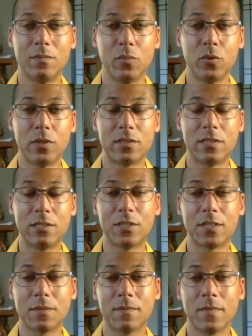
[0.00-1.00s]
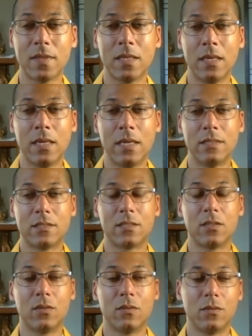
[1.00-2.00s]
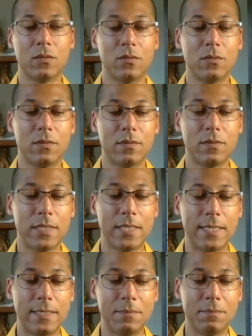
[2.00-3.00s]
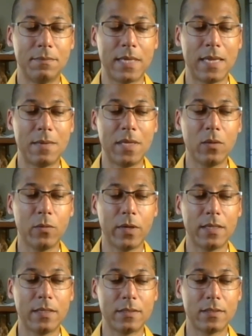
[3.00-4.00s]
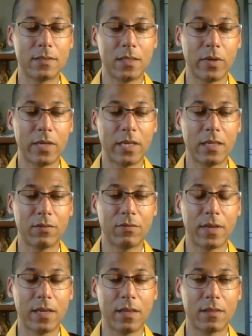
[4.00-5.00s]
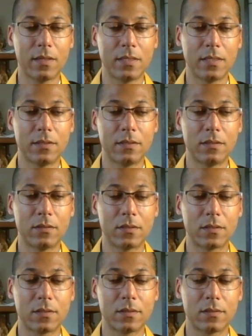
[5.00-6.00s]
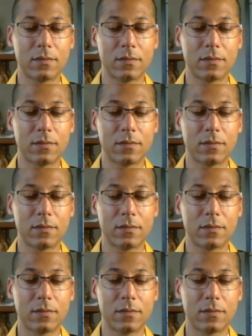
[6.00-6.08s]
Buddhist teaching. So in many ways, the Awakening of Faith is